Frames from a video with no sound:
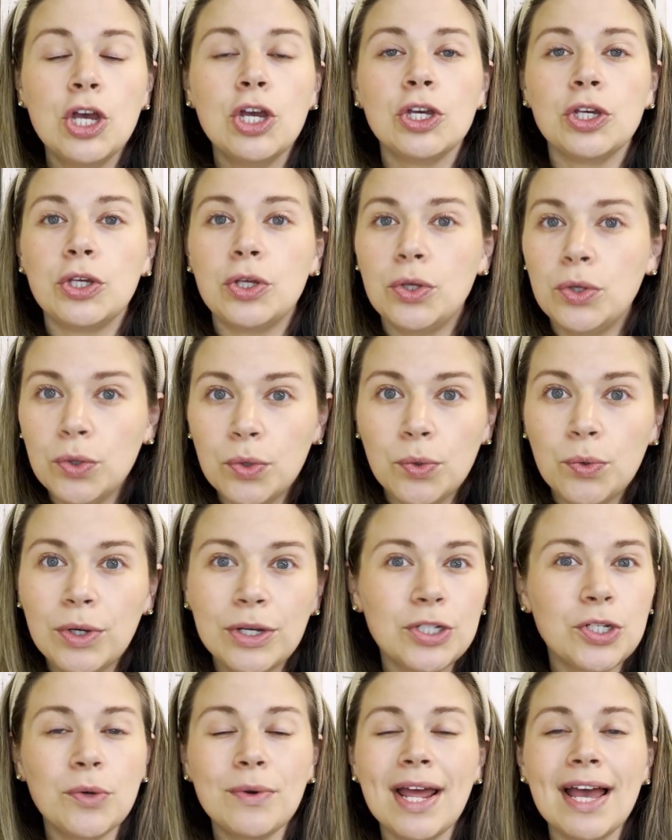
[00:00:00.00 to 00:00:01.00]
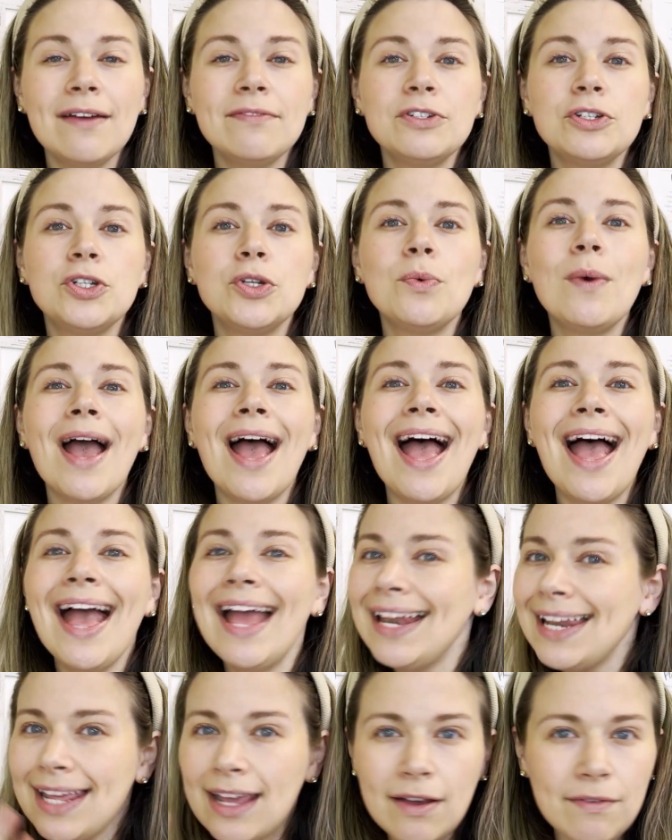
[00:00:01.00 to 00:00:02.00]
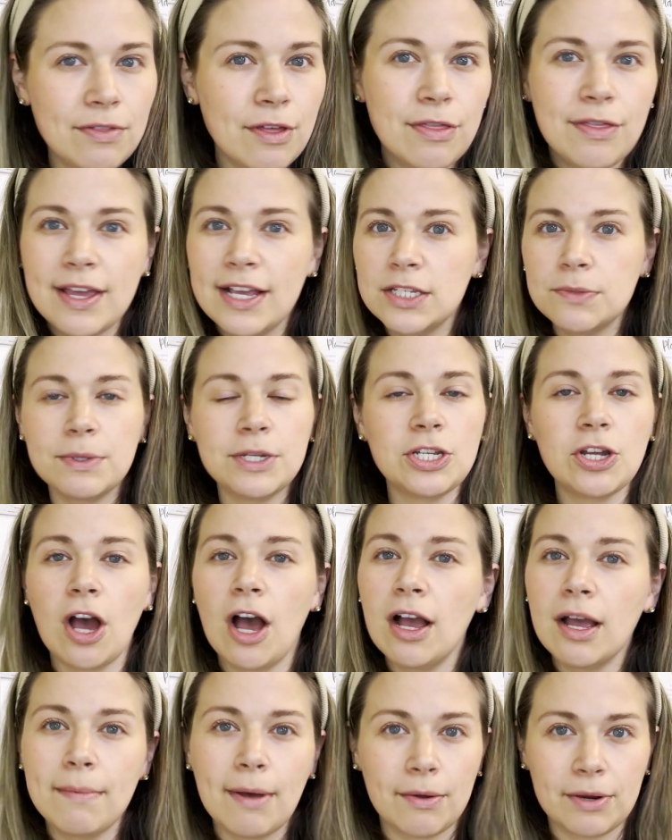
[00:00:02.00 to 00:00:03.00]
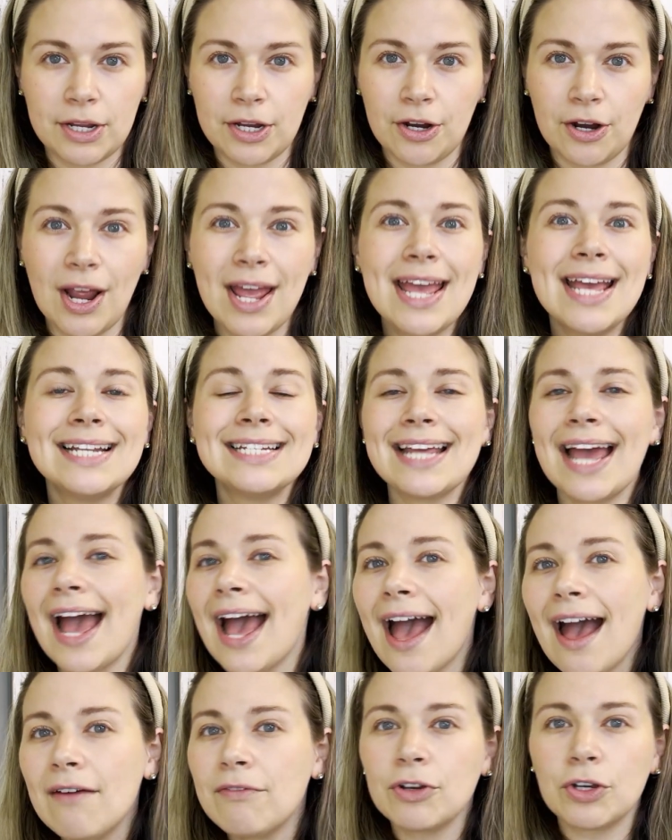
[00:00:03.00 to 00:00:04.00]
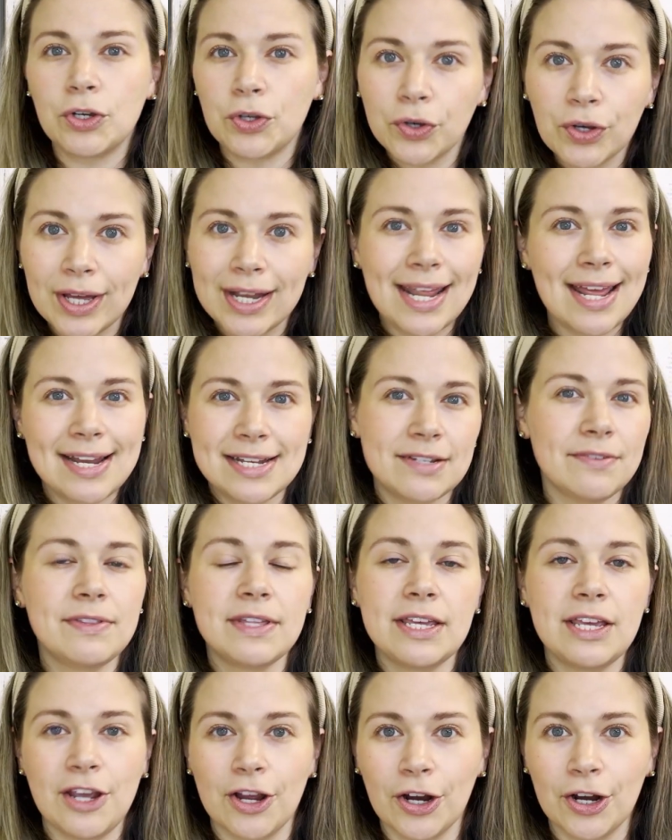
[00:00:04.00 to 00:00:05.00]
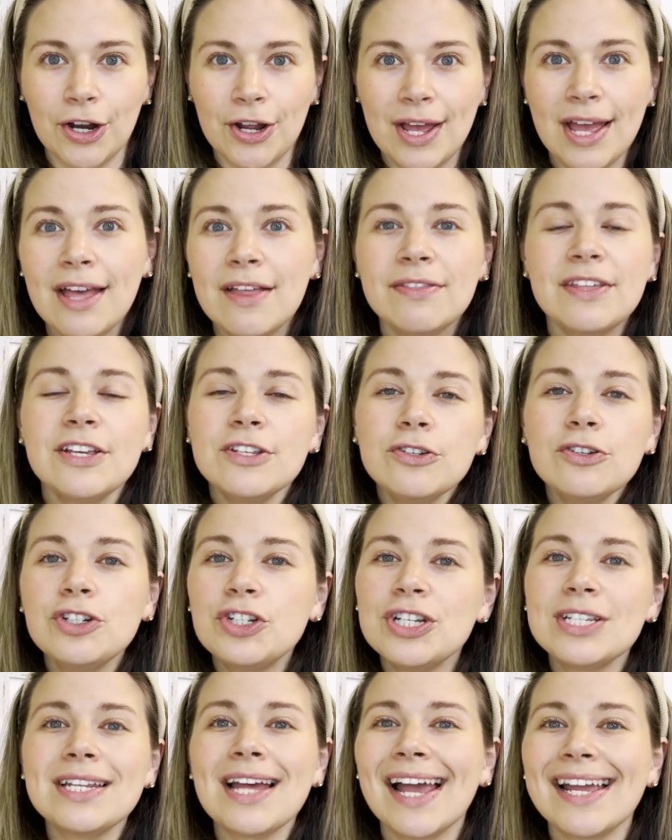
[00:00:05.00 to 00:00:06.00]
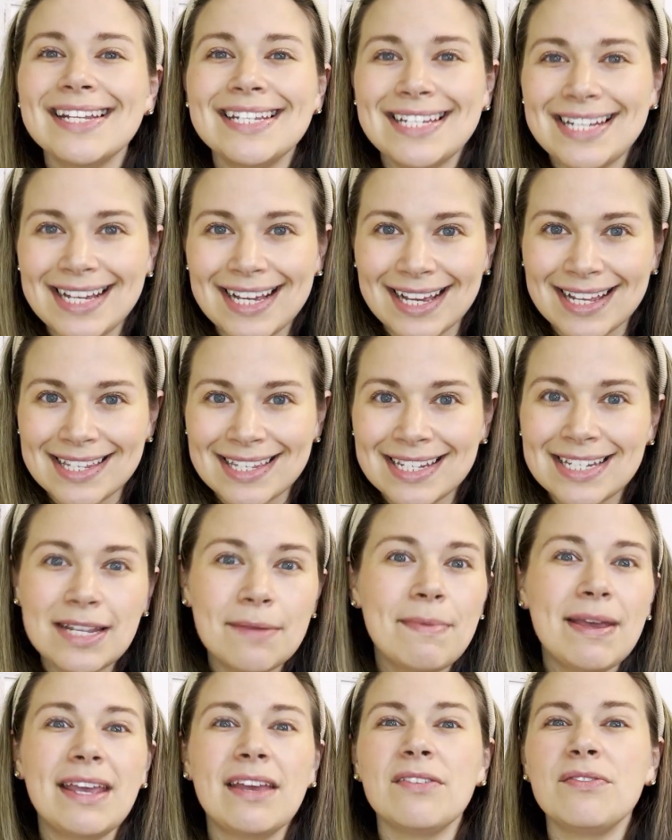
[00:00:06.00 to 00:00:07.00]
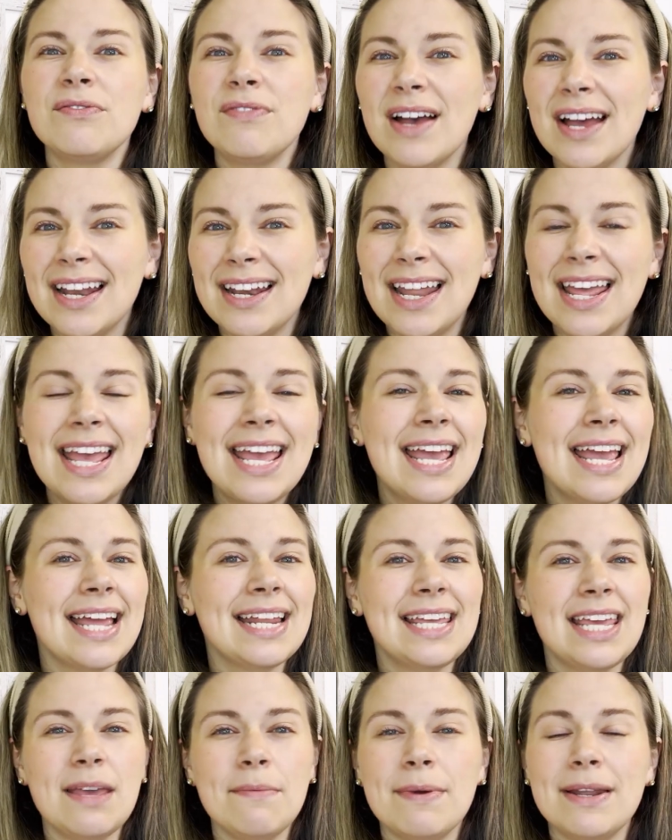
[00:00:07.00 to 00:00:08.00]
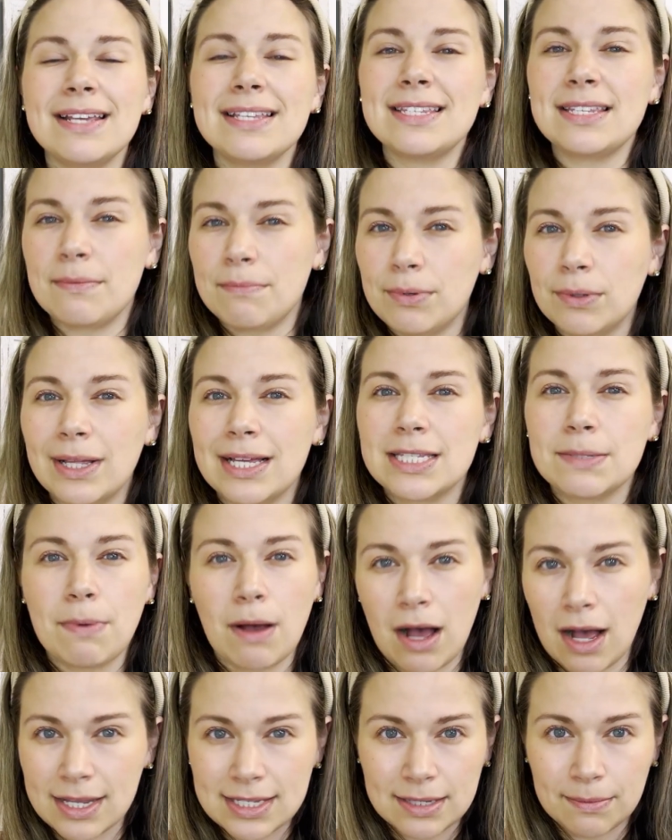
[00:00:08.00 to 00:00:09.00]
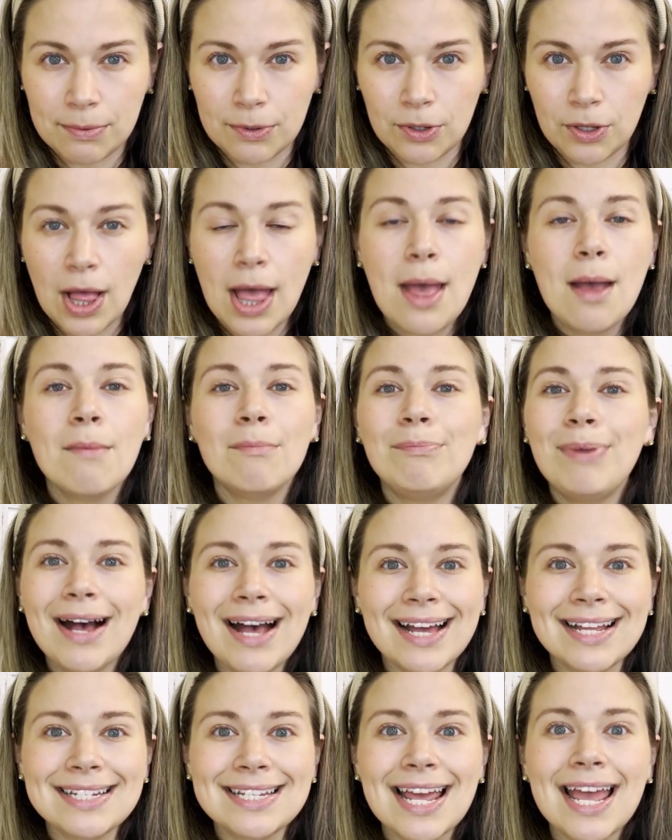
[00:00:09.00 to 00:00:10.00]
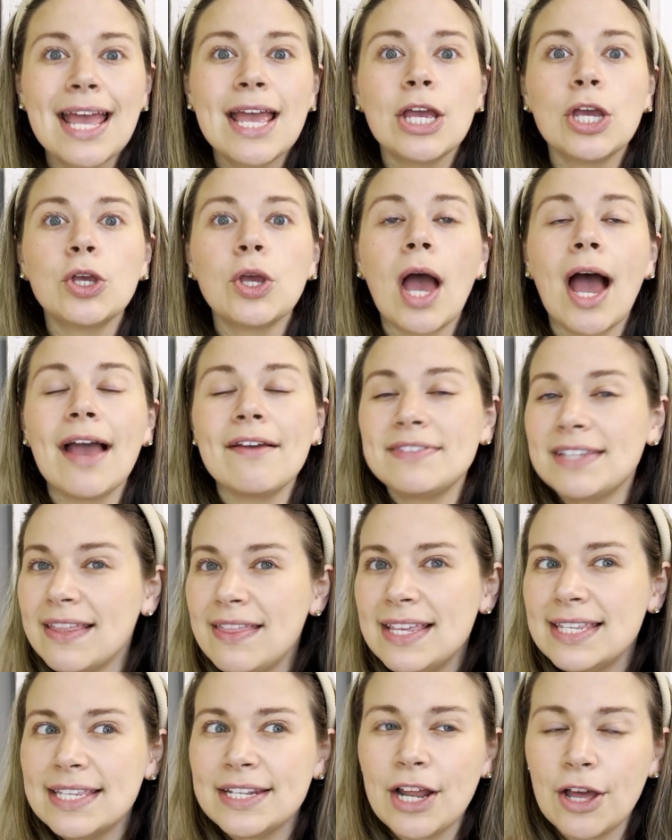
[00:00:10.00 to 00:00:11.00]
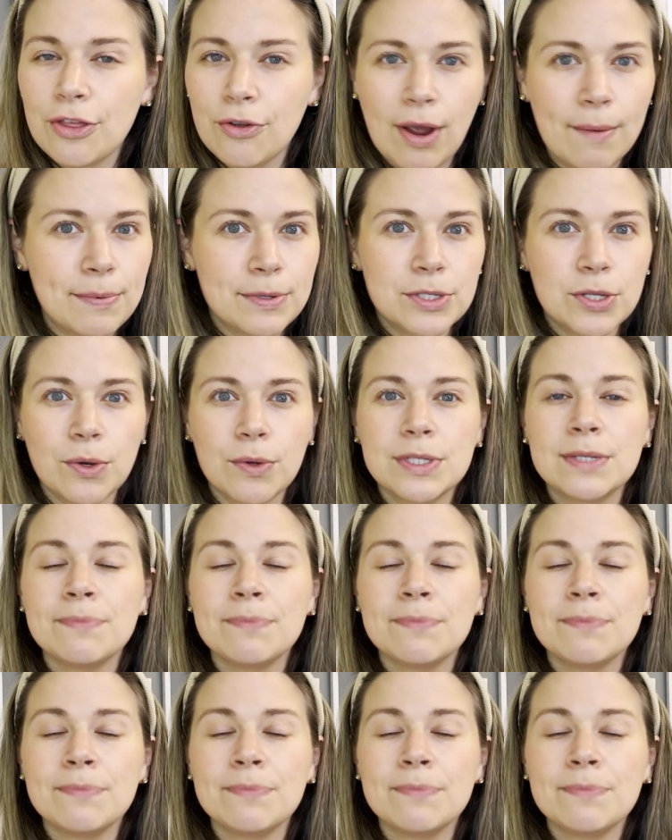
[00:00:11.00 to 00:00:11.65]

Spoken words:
You don't have to do any of the things we talk about here to have a good end of the year. These are just ideas to make it fun and keep it as simple as possible. But I've said this in other episodes,